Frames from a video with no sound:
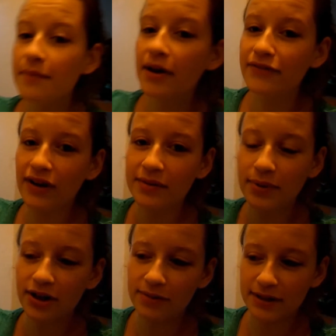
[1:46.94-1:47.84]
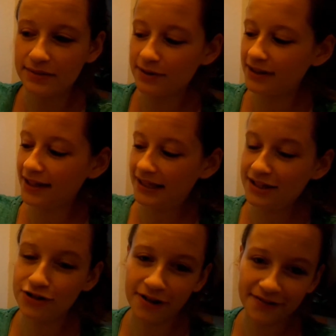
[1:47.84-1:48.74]
my friend put her breast milk in this
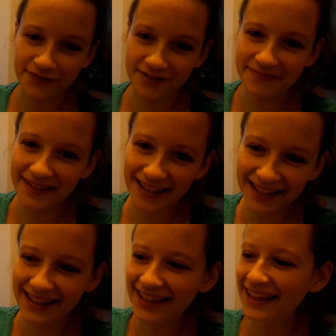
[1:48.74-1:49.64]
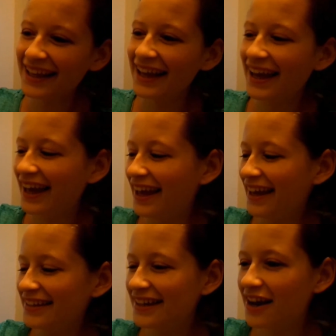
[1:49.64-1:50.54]
jar for me,
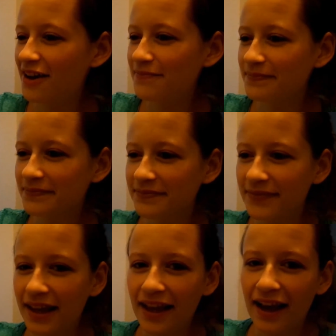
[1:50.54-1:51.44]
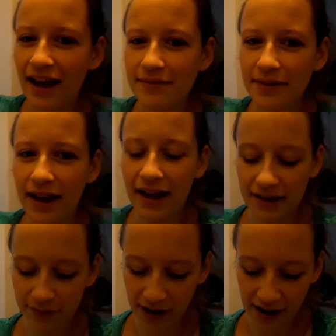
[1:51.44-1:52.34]
and, um, I'm,
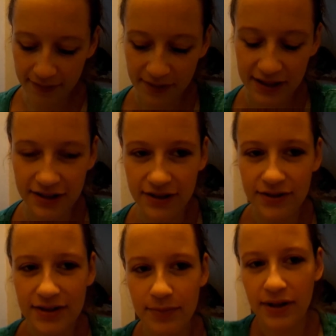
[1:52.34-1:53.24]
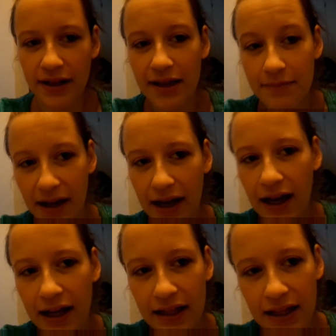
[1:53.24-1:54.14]
and what I'm going to use to put it in my
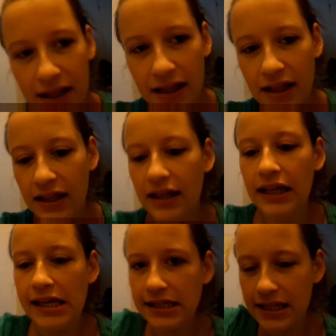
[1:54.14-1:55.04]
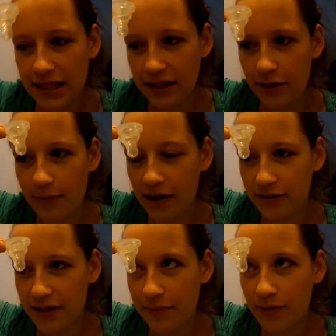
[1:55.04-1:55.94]
eye is this little bottle
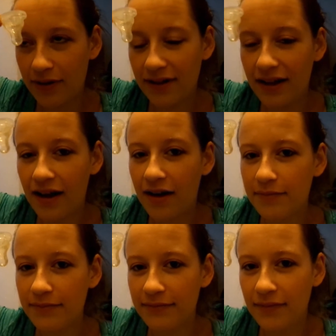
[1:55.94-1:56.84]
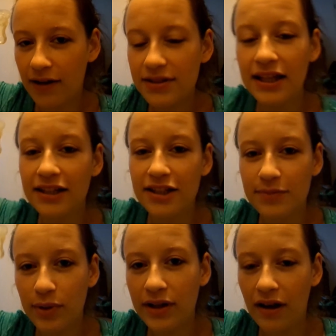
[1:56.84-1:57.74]
nipple. Um, I was going to just
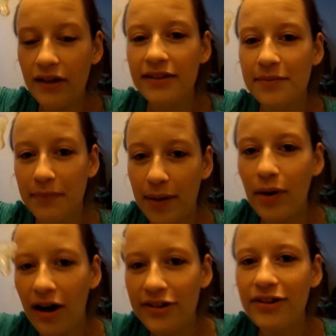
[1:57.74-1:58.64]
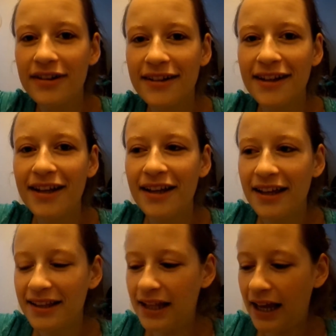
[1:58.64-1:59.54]
put it on my bottle
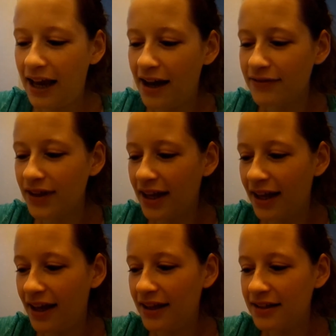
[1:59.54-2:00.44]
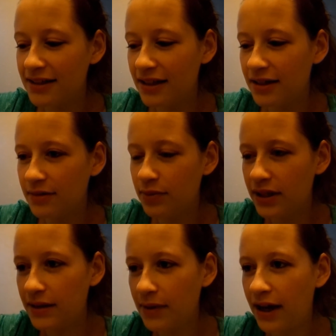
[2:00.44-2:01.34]
that I have and put it
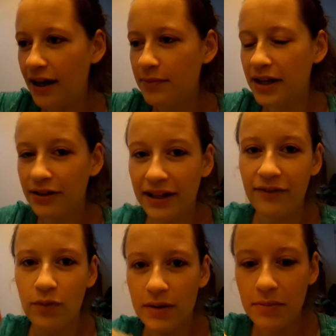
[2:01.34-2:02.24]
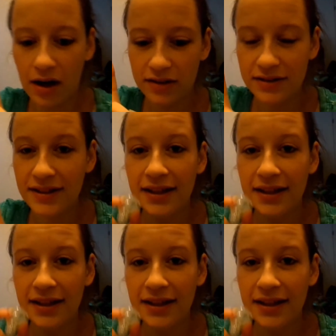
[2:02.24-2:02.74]
in my eye, but I only have one bottle,